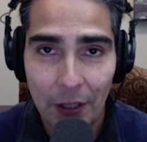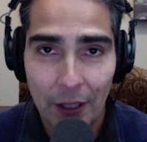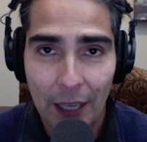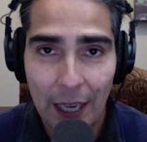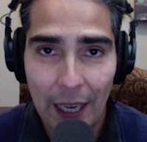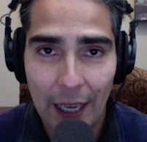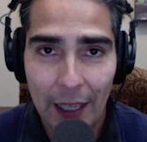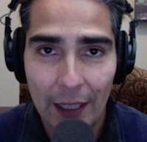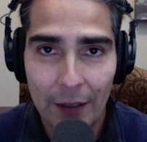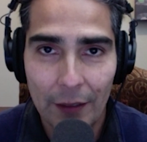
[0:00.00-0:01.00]

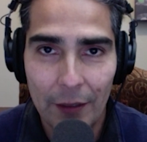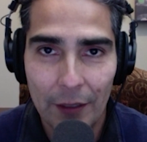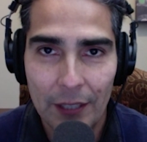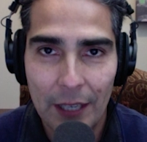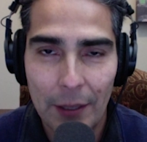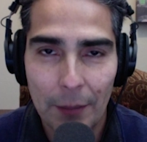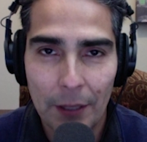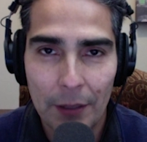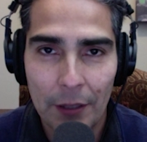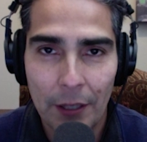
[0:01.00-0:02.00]
had said
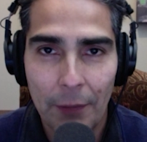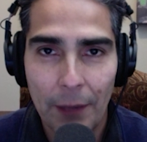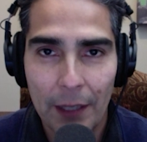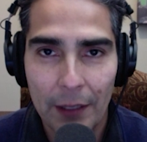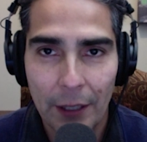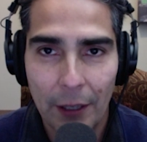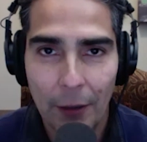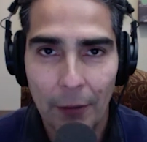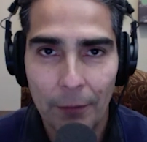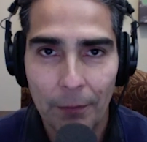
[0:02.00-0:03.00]
something to the effect
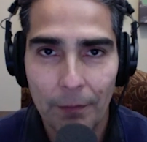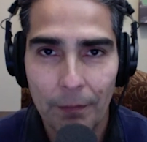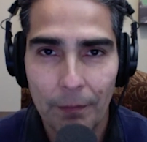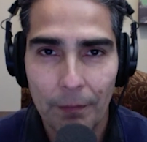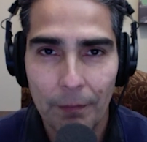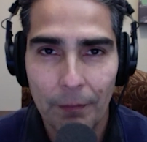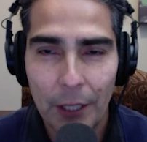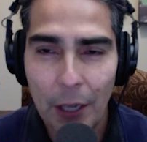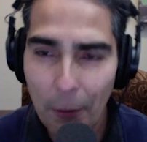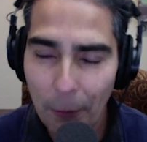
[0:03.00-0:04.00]
of,
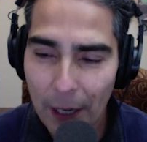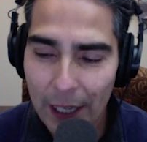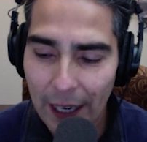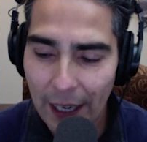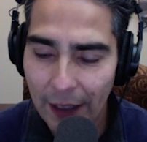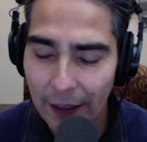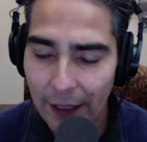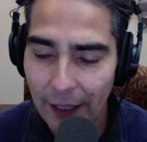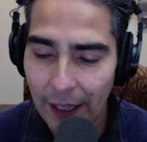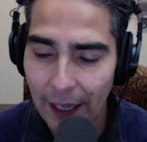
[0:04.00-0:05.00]
Freddie,
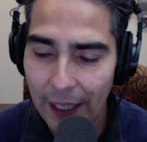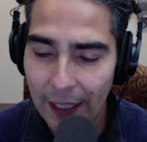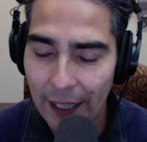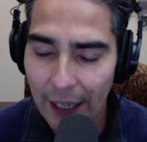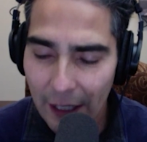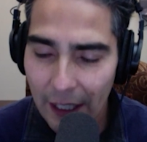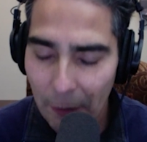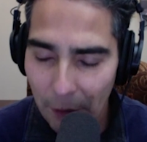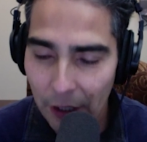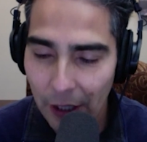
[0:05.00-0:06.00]
I kind of get
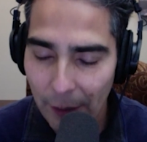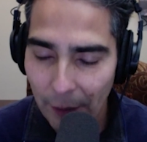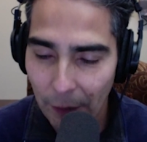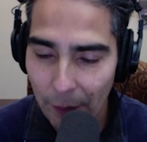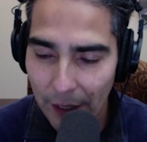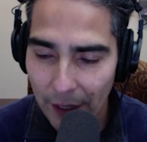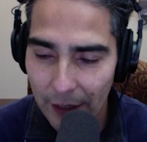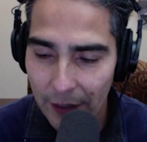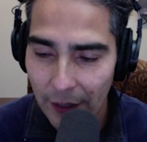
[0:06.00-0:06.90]
where you're coming from because